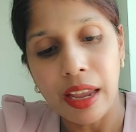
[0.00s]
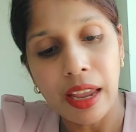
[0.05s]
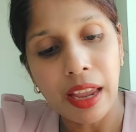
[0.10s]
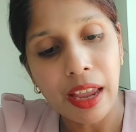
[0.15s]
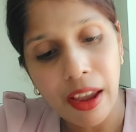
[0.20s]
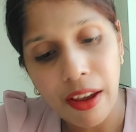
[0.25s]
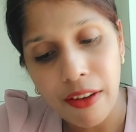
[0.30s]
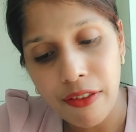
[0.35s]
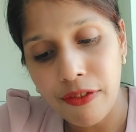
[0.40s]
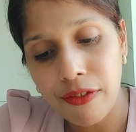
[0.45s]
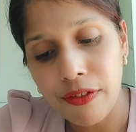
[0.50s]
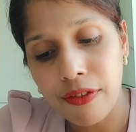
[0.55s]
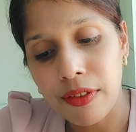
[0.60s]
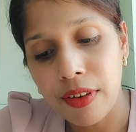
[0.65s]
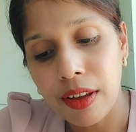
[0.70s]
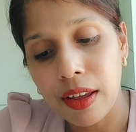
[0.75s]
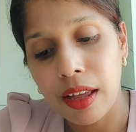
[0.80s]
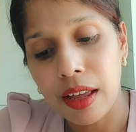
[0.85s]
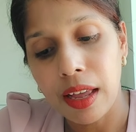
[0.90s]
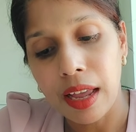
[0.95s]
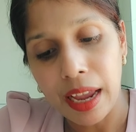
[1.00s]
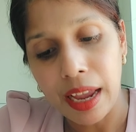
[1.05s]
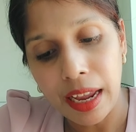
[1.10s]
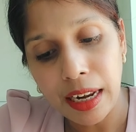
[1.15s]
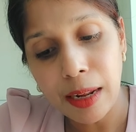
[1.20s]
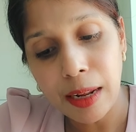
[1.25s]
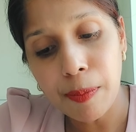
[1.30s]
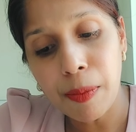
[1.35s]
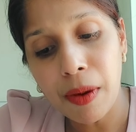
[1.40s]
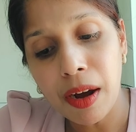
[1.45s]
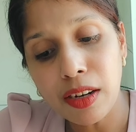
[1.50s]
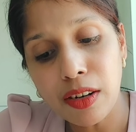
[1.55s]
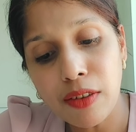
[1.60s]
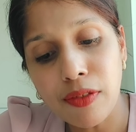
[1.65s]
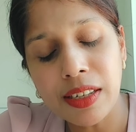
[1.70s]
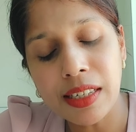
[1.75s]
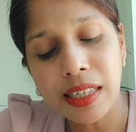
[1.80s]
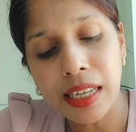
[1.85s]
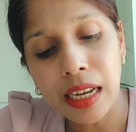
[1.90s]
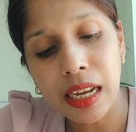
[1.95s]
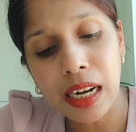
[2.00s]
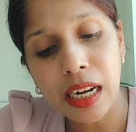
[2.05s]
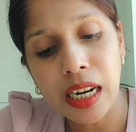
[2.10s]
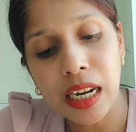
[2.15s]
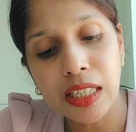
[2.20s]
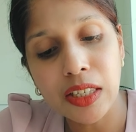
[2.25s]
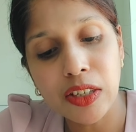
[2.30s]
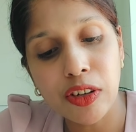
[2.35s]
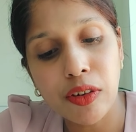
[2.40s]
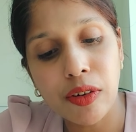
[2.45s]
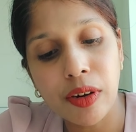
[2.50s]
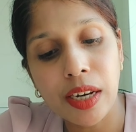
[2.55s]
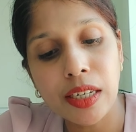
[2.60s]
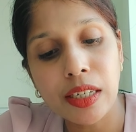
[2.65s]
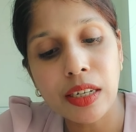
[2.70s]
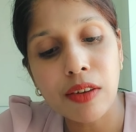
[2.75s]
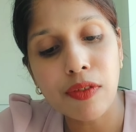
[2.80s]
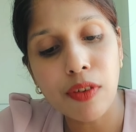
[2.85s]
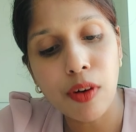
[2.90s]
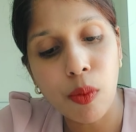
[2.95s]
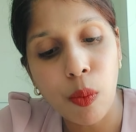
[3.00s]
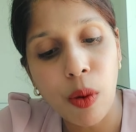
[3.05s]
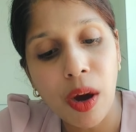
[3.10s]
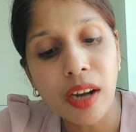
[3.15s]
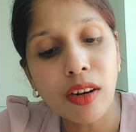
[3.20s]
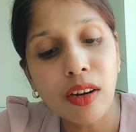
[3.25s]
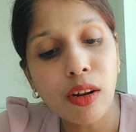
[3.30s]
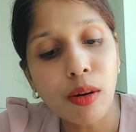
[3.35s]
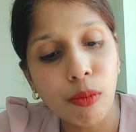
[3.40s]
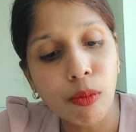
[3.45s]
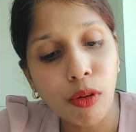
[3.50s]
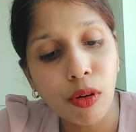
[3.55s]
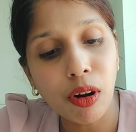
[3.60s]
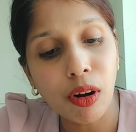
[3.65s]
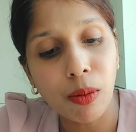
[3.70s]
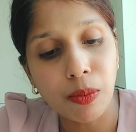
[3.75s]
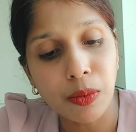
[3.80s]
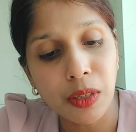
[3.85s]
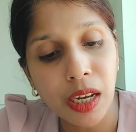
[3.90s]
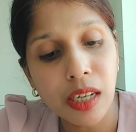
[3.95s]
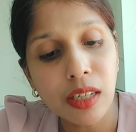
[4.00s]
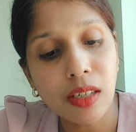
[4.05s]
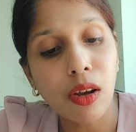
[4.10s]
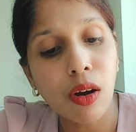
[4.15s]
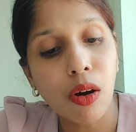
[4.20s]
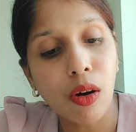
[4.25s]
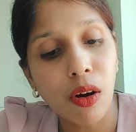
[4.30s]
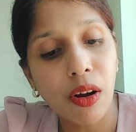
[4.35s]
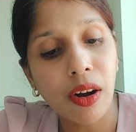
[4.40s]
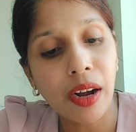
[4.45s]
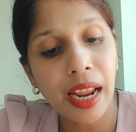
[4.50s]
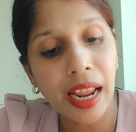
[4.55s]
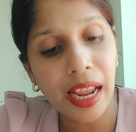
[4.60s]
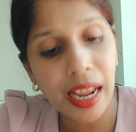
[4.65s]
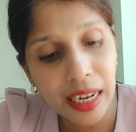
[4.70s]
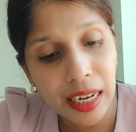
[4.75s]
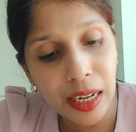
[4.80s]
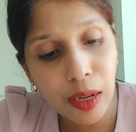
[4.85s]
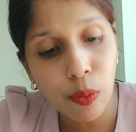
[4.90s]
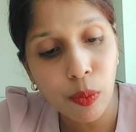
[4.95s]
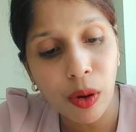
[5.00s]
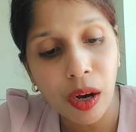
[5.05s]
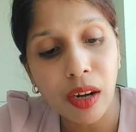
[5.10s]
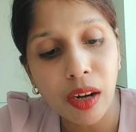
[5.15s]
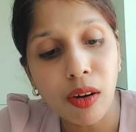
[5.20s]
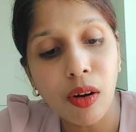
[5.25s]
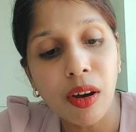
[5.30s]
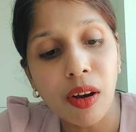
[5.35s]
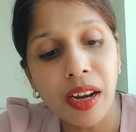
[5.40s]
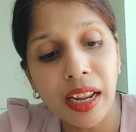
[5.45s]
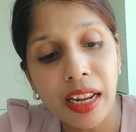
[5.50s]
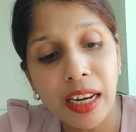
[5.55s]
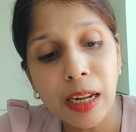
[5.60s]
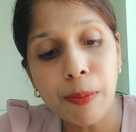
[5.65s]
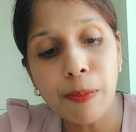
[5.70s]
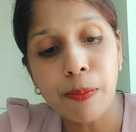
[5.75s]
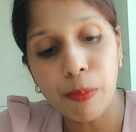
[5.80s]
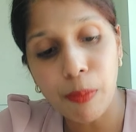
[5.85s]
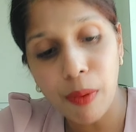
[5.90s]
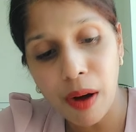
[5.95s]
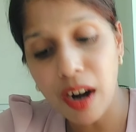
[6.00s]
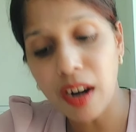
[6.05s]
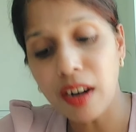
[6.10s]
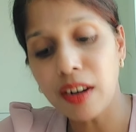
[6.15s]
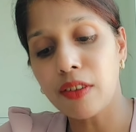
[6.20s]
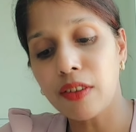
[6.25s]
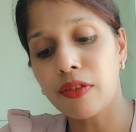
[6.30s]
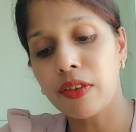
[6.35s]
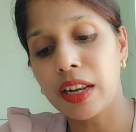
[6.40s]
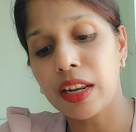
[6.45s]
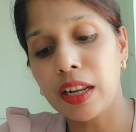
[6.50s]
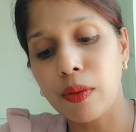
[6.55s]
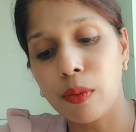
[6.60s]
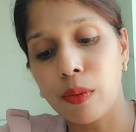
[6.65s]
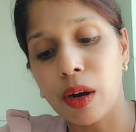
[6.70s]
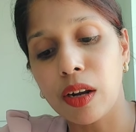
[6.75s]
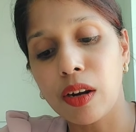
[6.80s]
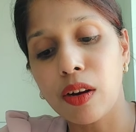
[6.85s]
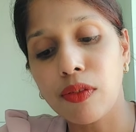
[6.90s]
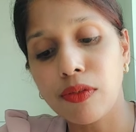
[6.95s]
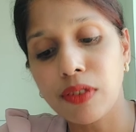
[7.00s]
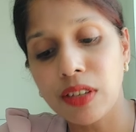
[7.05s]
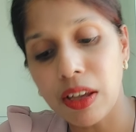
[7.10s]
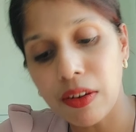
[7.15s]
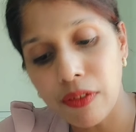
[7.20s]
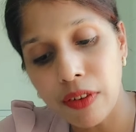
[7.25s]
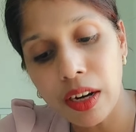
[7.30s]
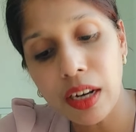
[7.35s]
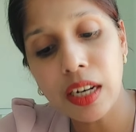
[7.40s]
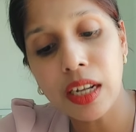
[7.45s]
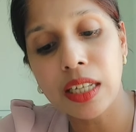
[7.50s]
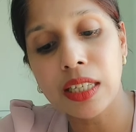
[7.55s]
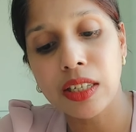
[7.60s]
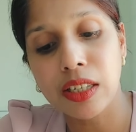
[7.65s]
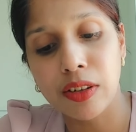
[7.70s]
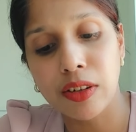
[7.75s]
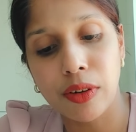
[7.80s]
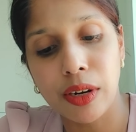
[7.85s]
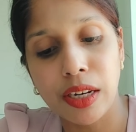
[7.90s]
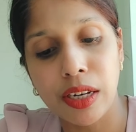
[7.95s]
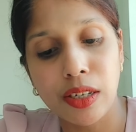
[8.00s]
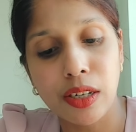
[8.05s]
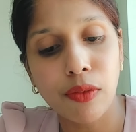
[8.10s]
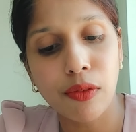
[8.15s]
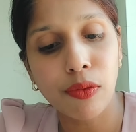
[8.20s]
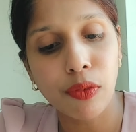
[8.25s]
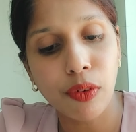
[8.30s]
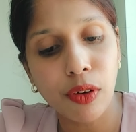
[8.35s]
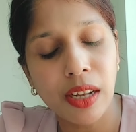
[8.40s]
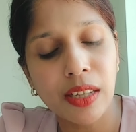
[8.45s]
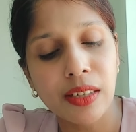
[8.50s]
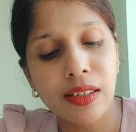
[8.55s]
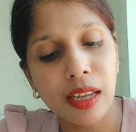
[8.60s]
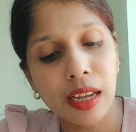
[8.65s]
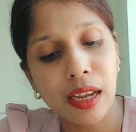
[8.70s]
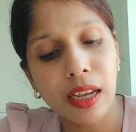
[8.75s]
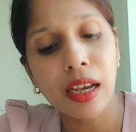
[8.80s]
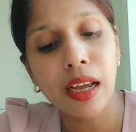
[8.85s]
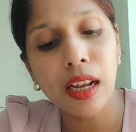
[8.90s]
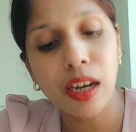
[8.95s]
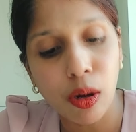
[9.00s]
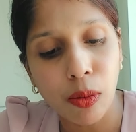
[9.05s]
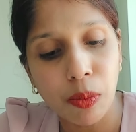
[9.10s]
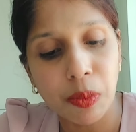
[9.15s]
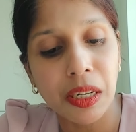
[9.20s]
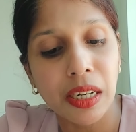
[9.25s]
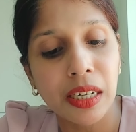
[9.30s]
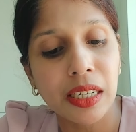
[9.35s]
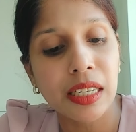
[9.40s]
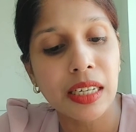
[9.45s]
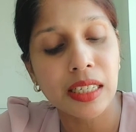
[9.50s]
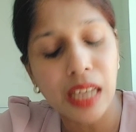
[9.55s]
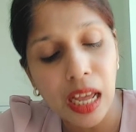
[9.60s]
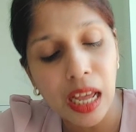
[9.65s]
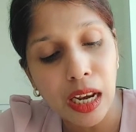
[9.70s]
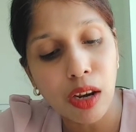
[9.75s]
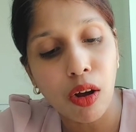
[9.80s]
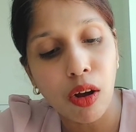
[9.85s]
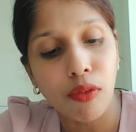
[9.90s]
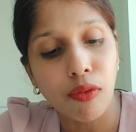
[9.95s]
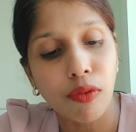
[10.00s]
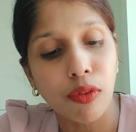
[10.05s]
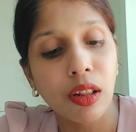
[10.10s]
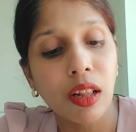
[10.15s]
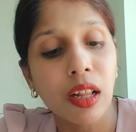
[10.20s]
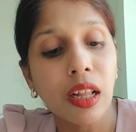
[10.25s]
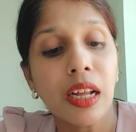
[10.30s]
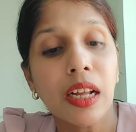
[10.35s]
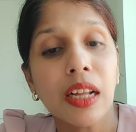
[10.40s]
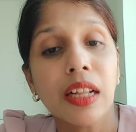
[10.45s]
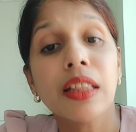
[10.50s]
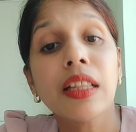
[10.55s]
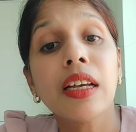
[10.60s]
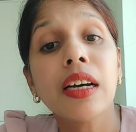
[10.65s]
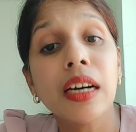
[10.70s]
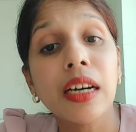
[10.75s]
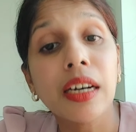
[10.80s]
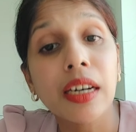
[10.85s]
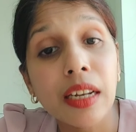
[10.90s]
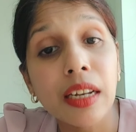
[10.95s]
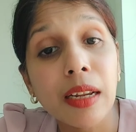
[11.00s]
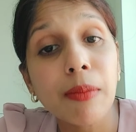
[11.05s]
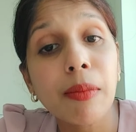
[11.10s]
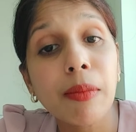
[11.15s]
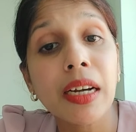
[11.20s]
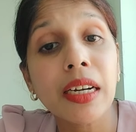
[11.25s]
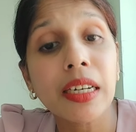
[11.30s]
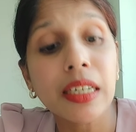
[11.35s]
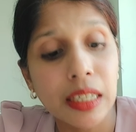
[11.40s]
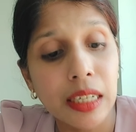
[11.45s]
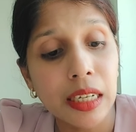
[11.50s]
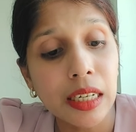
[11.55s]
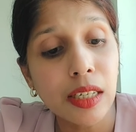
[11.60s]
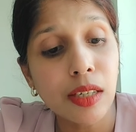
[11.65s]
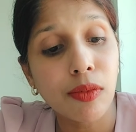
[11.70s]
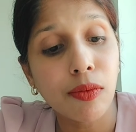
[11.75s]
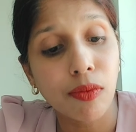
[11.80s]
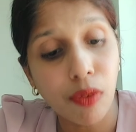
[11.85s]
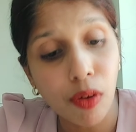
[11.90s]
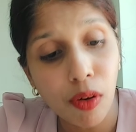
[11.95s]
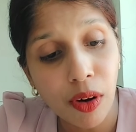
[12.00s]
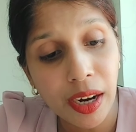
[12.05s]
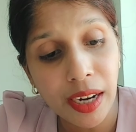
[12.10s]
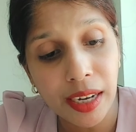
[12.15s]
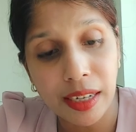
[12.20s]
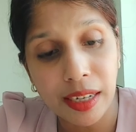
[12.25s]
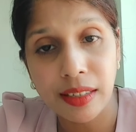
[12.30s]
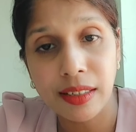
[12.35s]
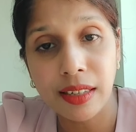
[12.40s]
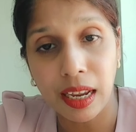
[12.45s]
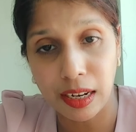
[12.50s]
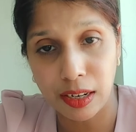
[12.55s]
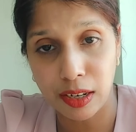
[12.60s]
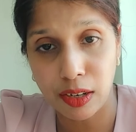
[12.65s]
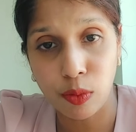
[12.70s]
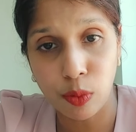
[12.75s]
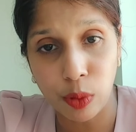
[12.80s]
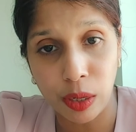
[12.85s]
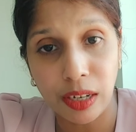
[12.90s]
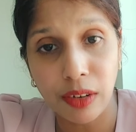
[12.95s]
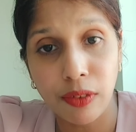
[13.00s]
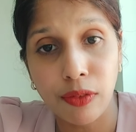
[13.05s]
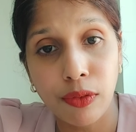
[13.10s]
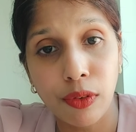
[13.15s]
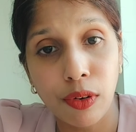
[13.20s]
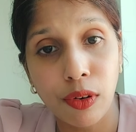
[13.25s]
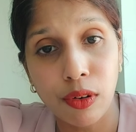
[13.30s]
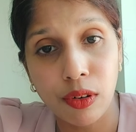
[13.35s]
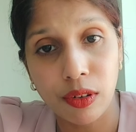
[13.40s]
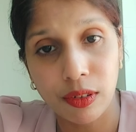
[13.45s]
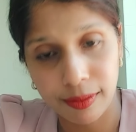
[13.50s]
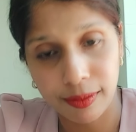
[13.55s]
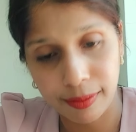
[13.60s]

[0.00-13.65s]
If any part of a single consideration for one or more objects, or any one or any part of any one of several consideration for a single object is unlawful, the agreement is void. Section 24.